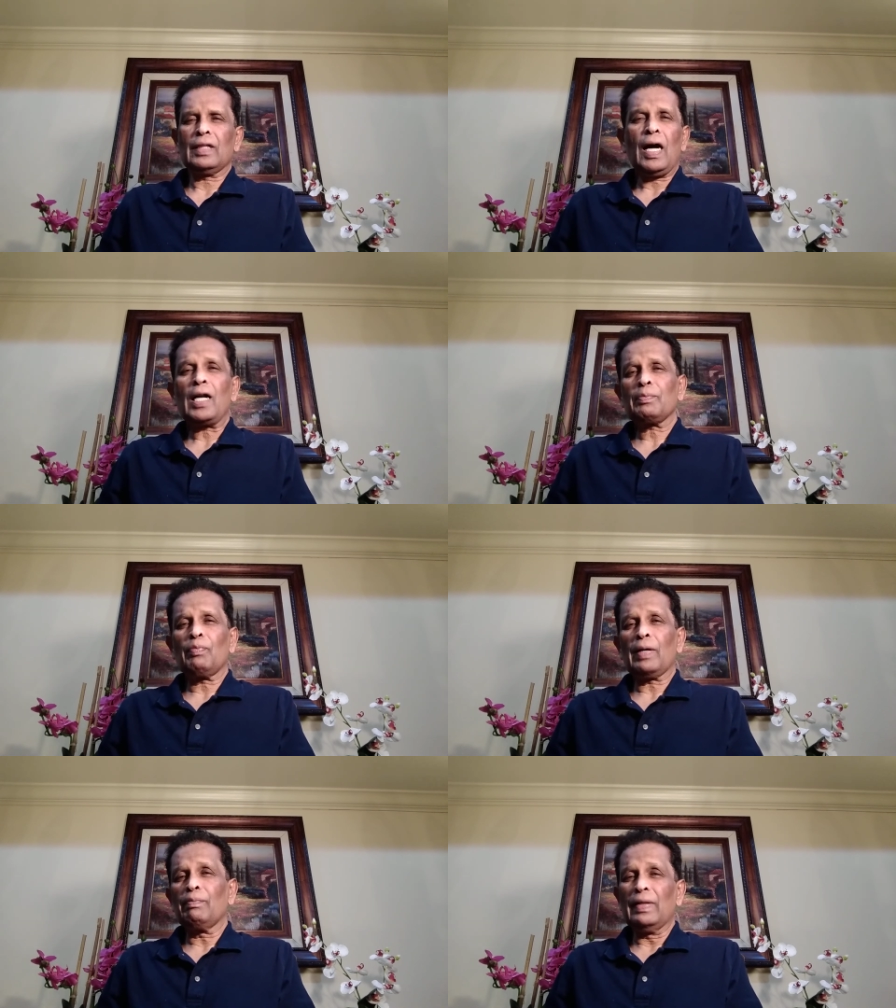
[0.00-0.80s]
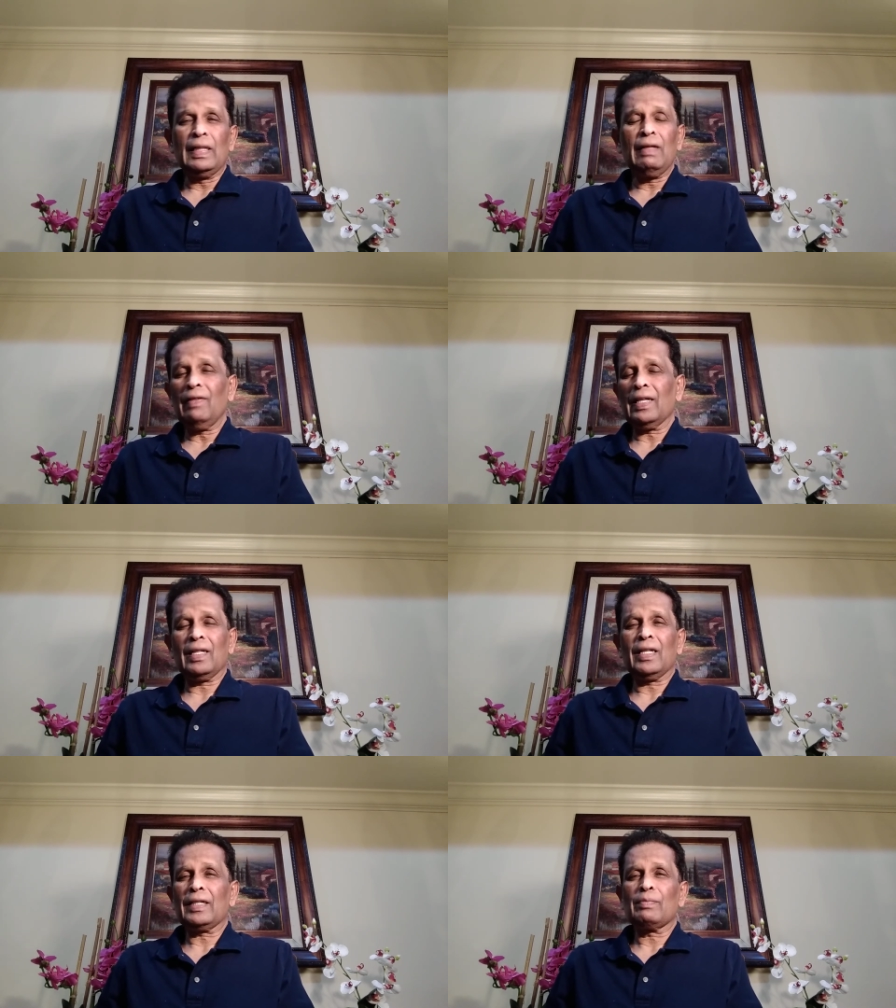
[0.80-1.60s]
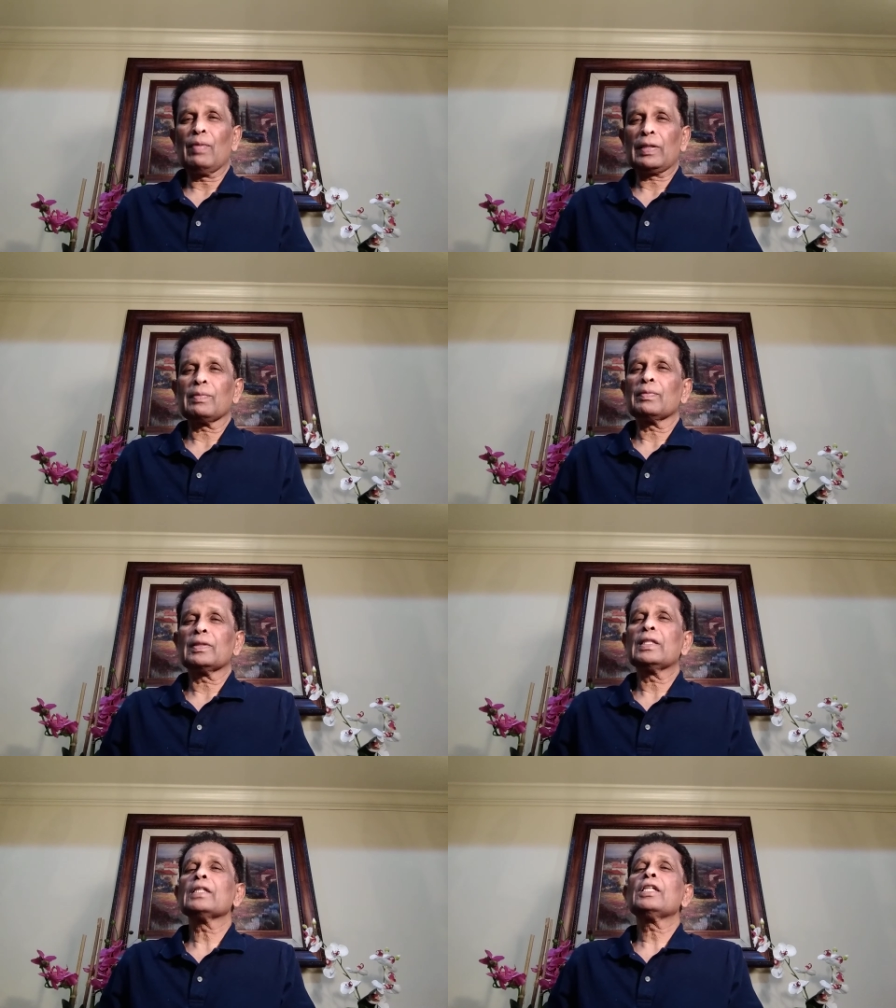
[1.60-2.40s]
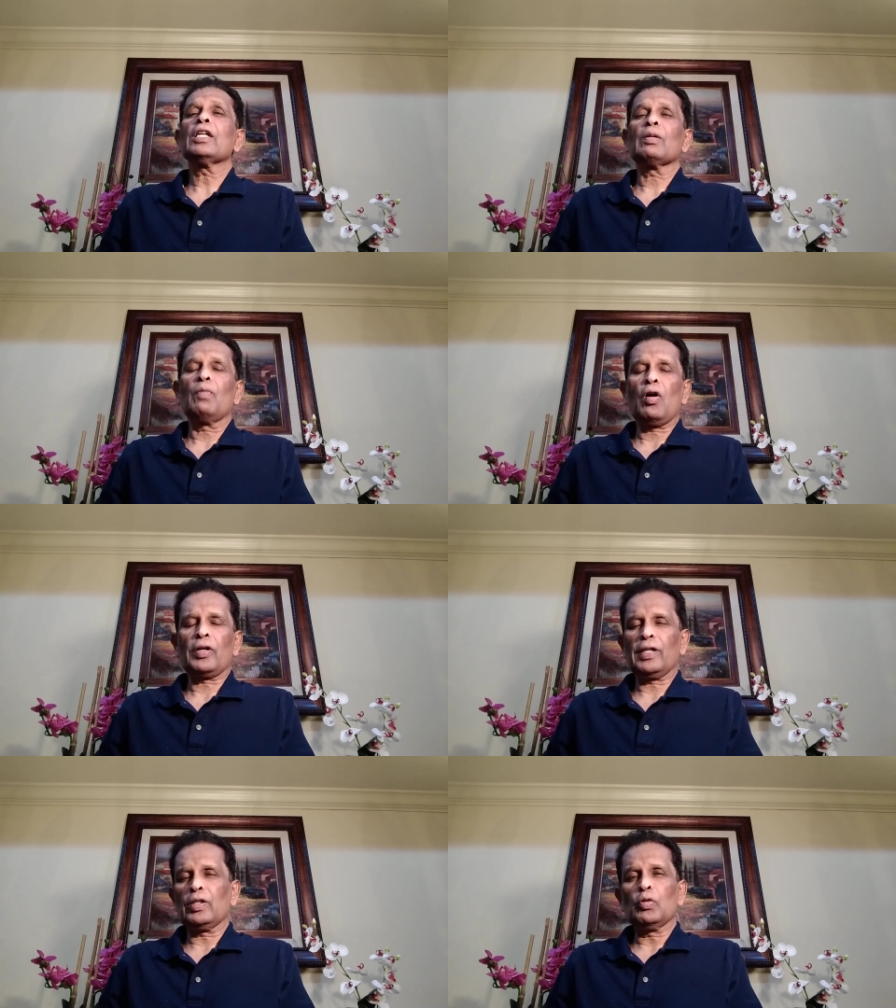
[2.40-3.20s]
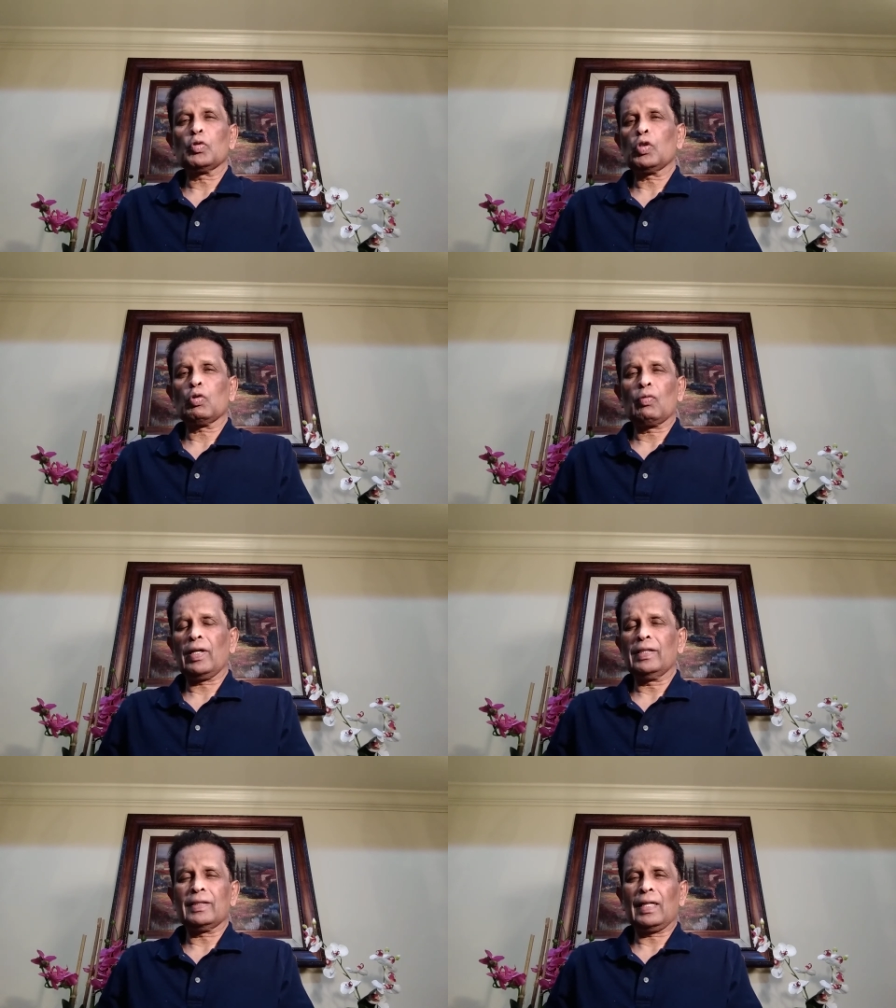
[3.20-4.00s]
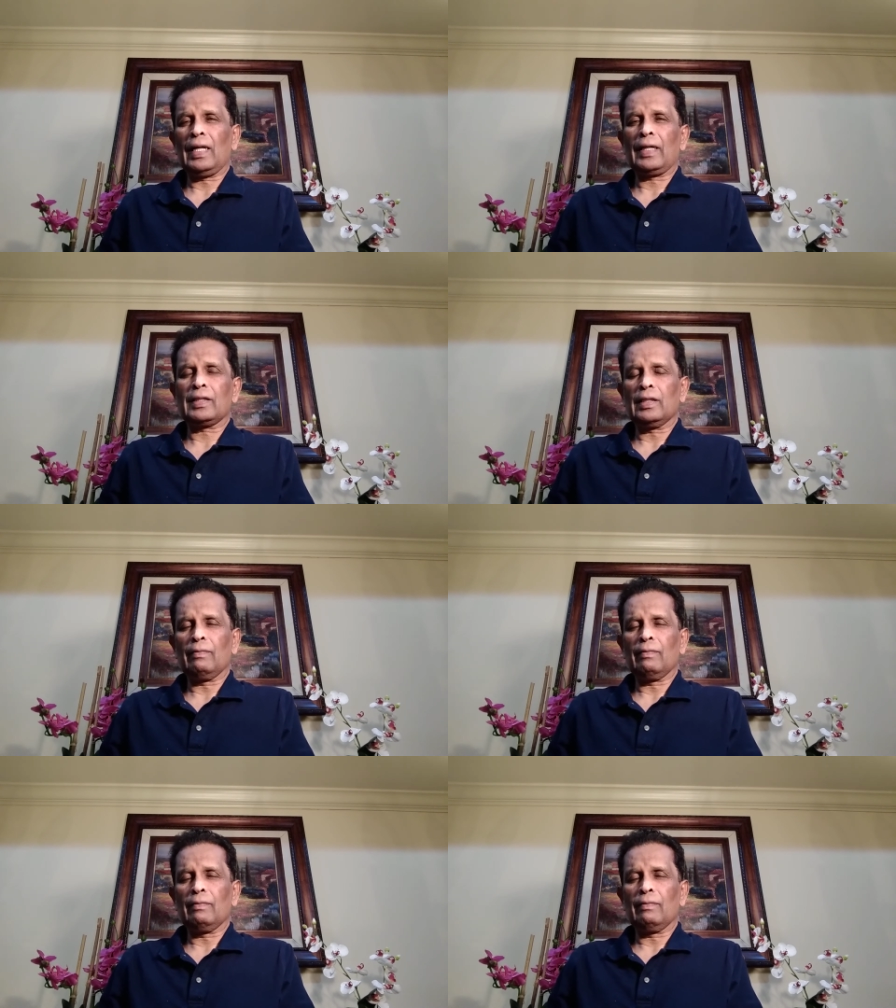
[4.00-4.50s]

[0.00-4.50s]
not by believing in it, but thinking about it, using your intellect,